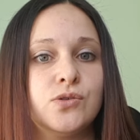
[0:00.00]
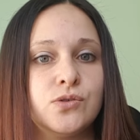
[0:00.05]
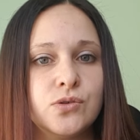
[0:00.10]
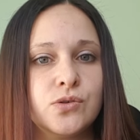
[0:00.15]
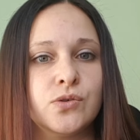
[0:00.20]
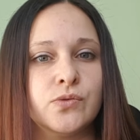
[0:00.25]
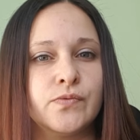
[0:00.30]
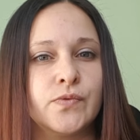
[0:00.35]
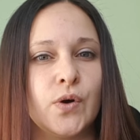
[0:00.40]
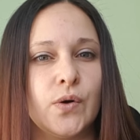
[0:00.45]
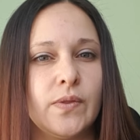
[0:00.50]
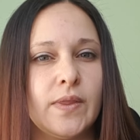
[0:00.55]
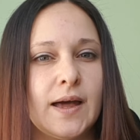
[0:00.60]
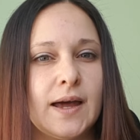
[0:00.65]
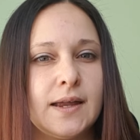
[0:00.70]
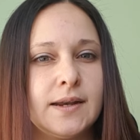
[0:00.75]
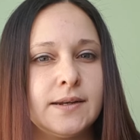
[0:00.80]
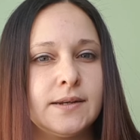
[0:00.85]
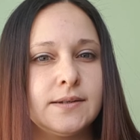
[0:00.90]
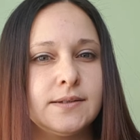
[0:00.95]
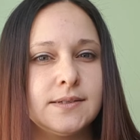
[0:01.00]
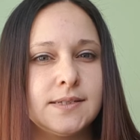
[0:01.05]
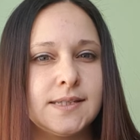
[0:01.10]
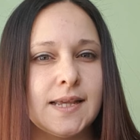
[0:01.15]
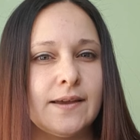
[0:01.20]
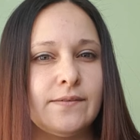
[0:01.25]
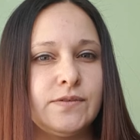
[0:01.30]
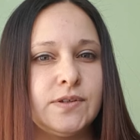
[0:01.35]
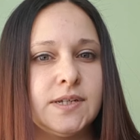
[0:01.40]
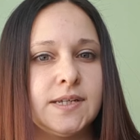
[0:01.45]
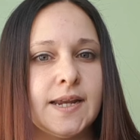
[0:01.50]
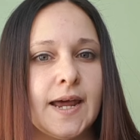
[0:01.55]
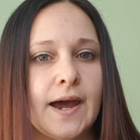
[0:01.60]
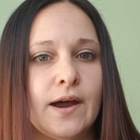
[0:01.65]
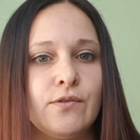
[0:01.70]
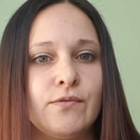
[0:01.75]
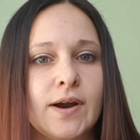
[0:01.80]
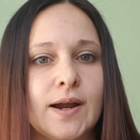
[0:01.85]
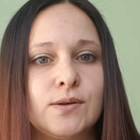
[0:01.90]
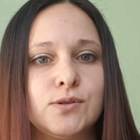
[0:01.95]
you've got that safety net
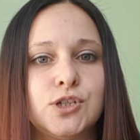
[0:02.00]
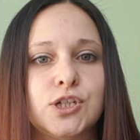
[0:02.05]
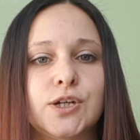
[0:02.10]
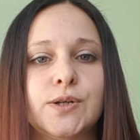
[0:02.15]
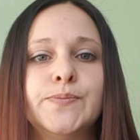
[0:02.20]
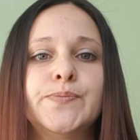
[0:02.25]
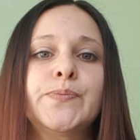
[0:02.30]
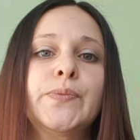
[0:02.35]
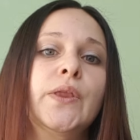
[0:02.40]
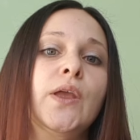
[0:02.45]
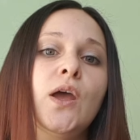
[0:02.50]
around you.